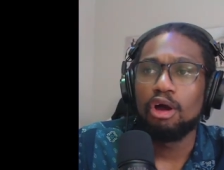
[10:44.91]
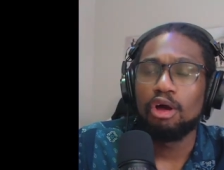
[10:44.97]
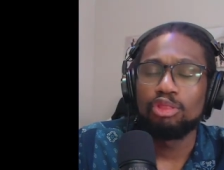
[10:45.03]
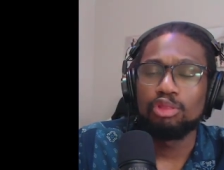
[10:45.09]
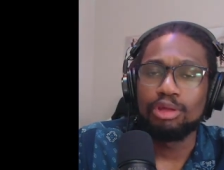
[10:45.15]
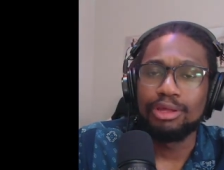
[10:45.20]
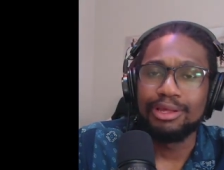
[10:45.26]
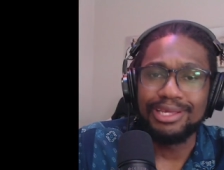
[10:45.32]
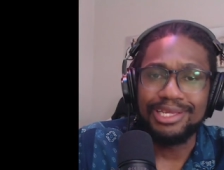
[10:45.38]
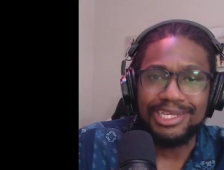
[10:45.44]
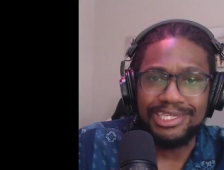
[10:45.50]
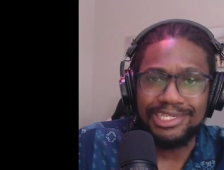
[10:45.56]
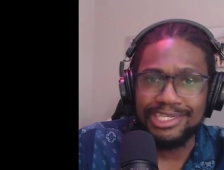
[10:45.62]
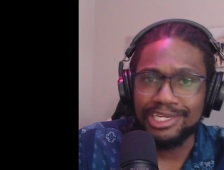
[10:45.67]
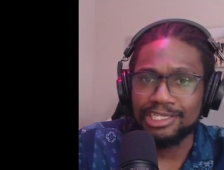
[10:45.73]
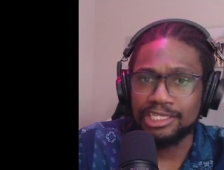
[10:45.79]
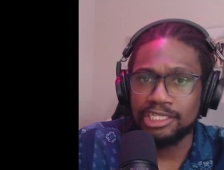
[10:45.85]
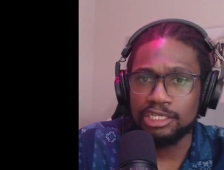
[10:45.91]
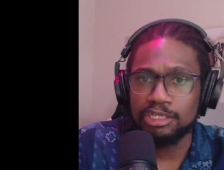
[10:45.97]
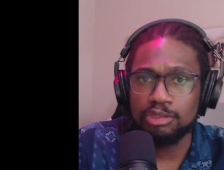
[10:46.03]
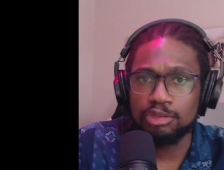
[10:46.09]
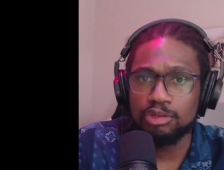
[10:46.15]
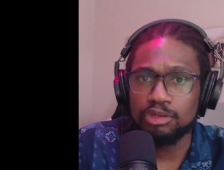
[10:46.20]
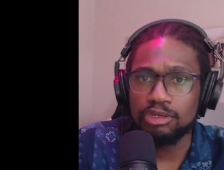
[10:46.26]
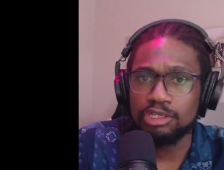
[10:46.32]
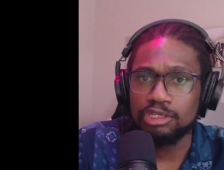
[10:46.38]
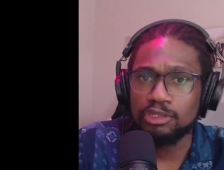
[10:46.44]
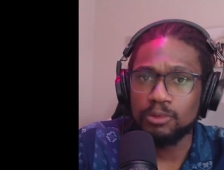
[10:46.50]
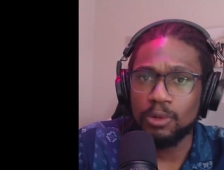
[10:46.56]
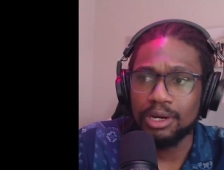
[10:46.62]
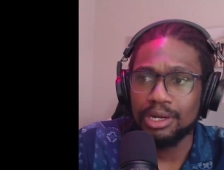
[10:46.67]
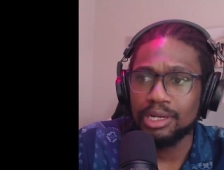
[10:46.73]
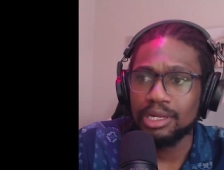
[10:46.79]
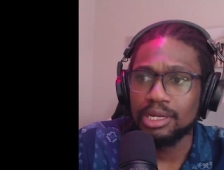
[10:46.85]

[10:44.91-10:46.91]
the easiest thing to do is what?